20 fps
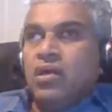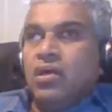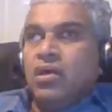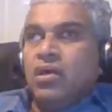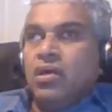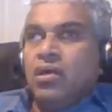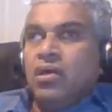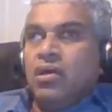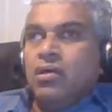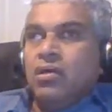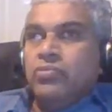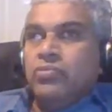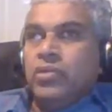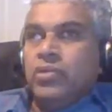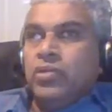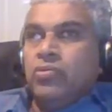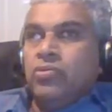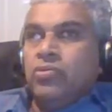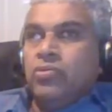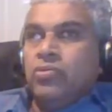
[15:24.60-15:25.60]

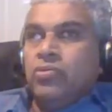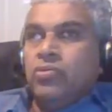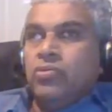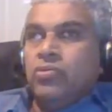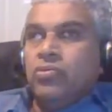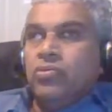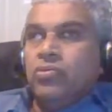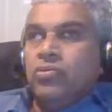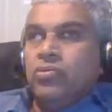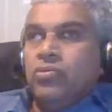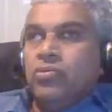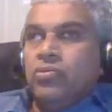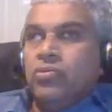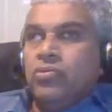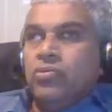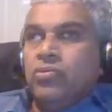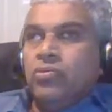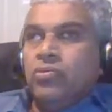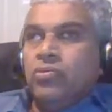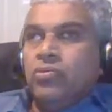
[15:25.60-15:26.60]
The weak
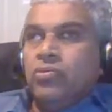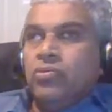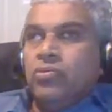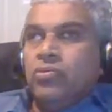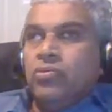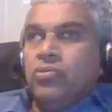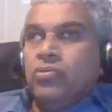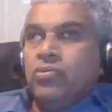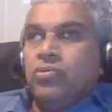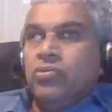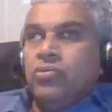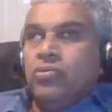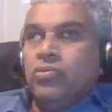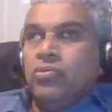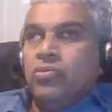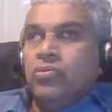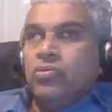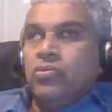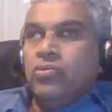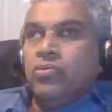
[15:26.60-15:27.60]
nuclear,
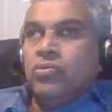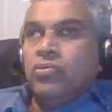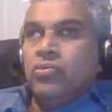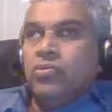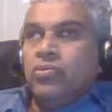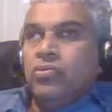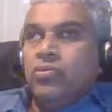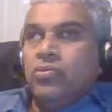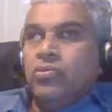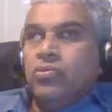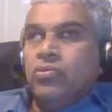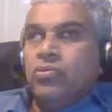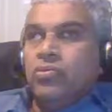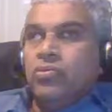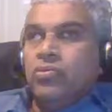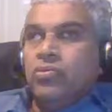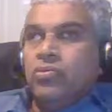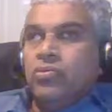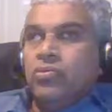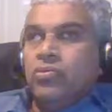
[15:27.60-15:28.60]
the
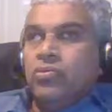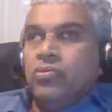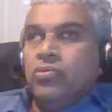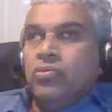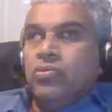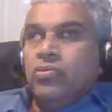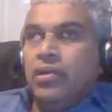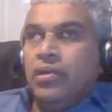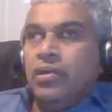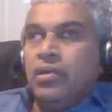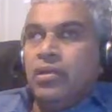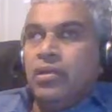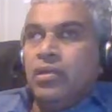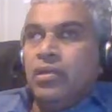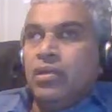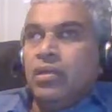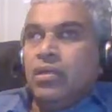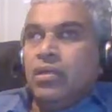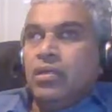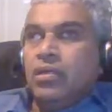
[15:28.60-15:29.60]
strong nuclear,
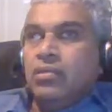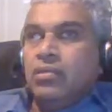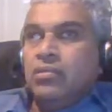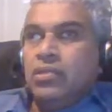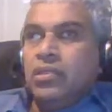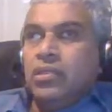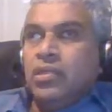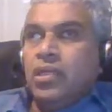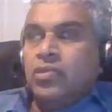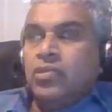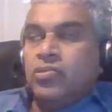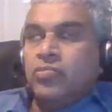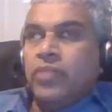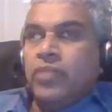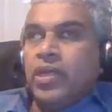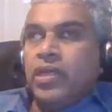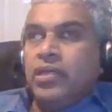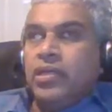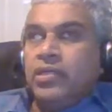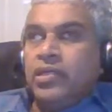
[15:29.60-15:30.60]
the
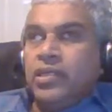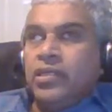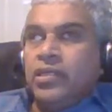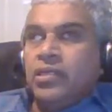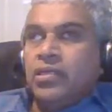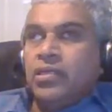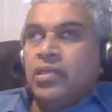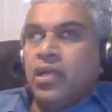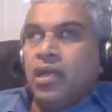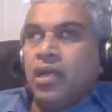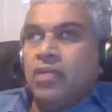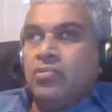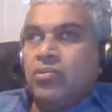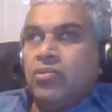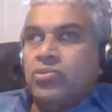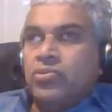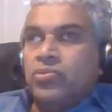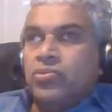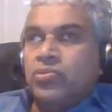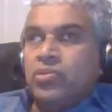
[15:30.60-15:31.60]
electromagnetic, and
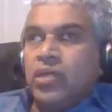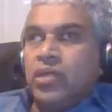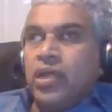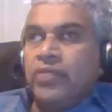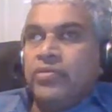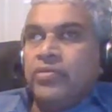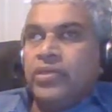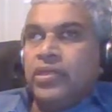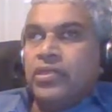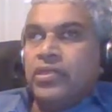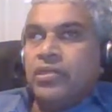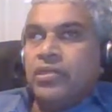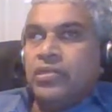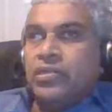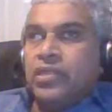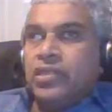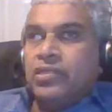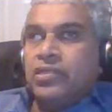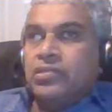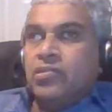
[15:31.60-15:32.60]
also the gravitational
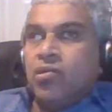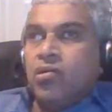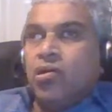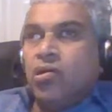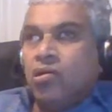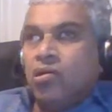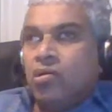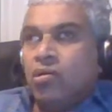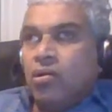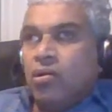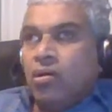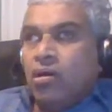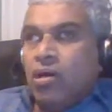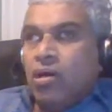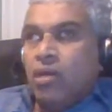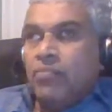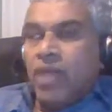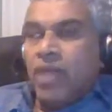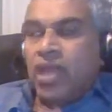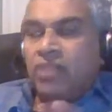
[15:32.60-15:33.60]
things. All
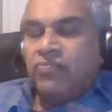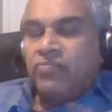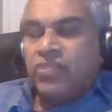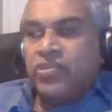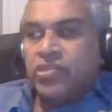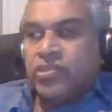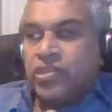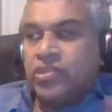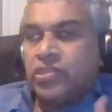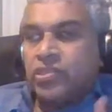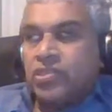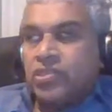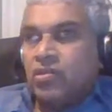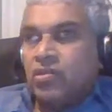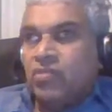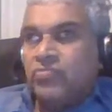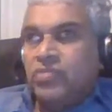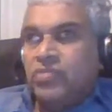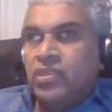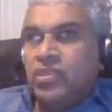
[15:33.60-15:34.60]
are manifestations
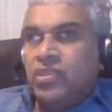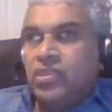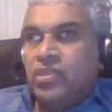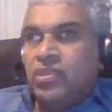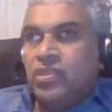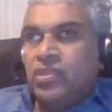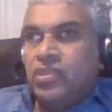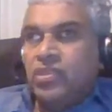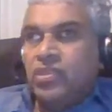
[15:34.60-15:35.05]
of this